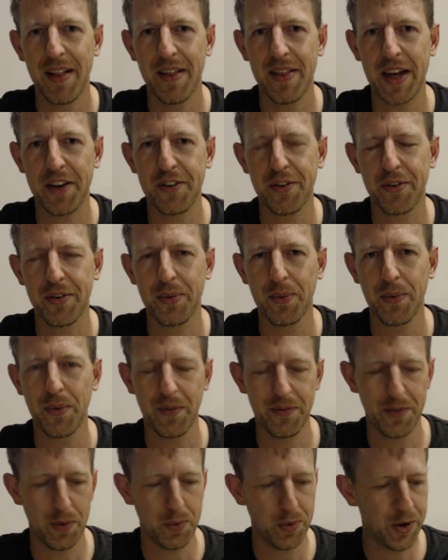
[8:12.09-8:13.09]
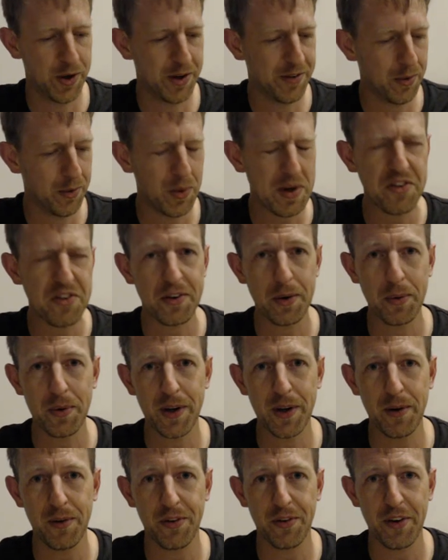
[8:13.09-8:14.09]
that's the word that we still
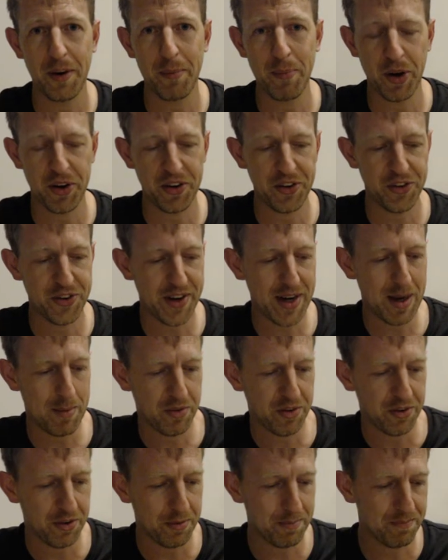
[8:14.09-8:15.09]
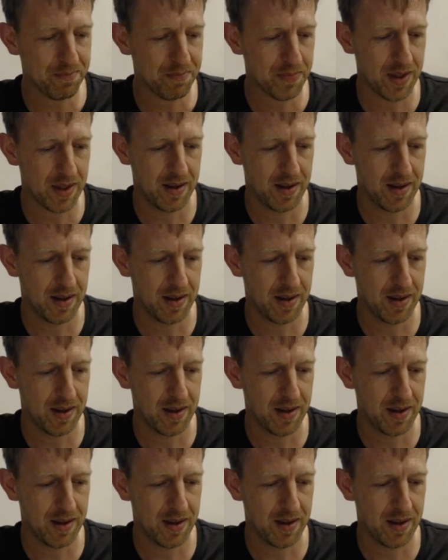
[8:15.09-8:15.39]
use in modern times.